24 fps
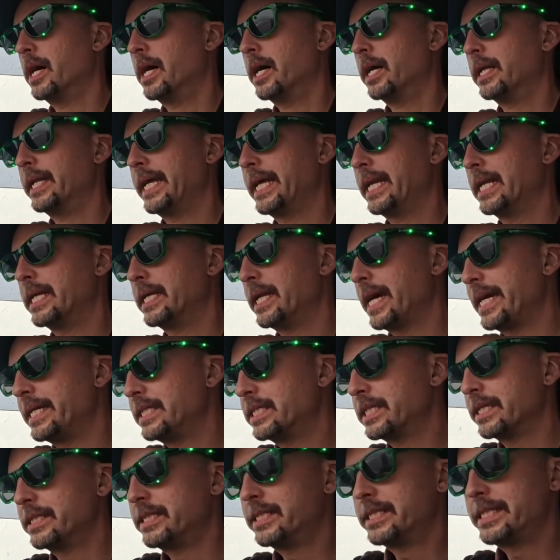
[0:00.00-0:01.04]
Late at
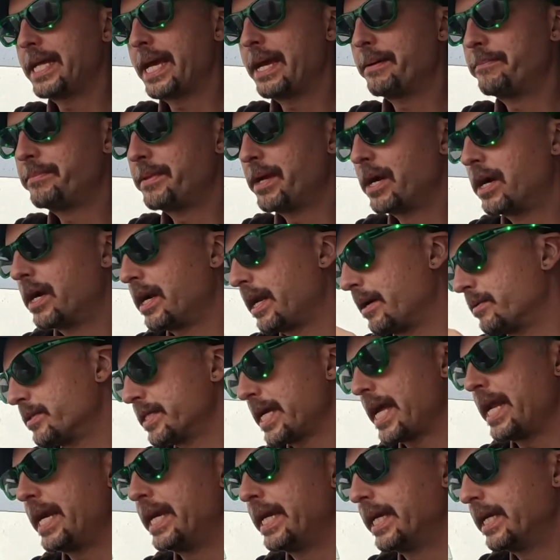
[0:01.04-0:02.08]
nights, I'd stay up there and I was
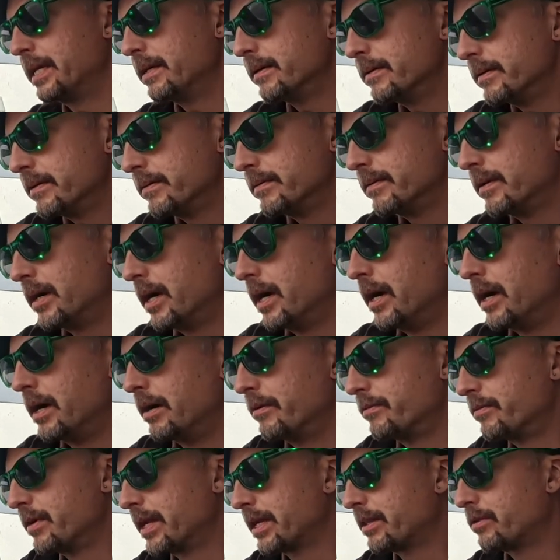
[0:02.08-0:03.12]
editing
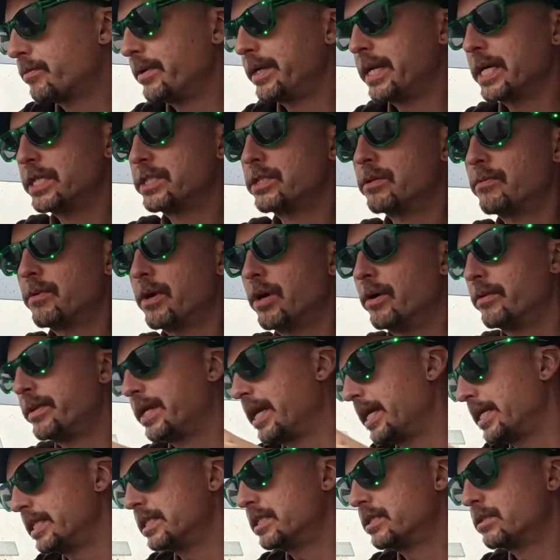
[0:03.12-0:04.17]
for like 3 nights in a row.
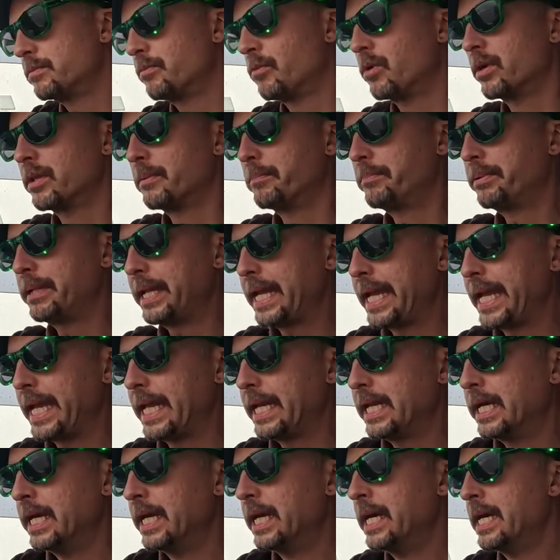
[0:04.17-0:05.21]
Then I did some more on the
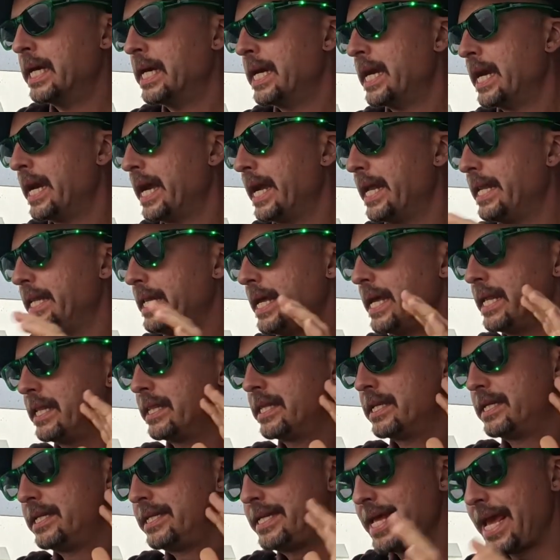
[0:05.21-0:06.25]
plane. And then
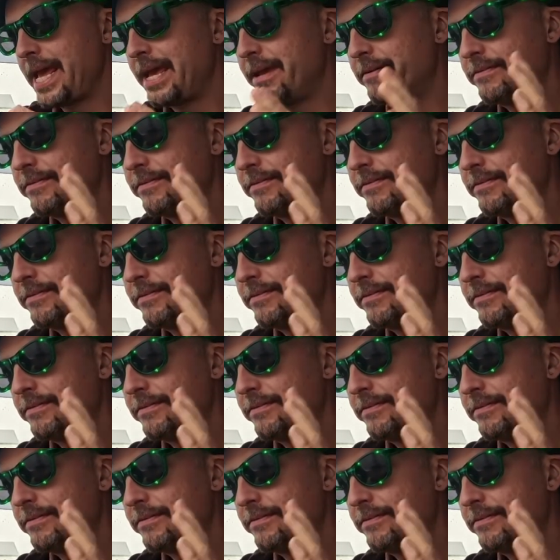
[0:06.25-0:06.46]
the day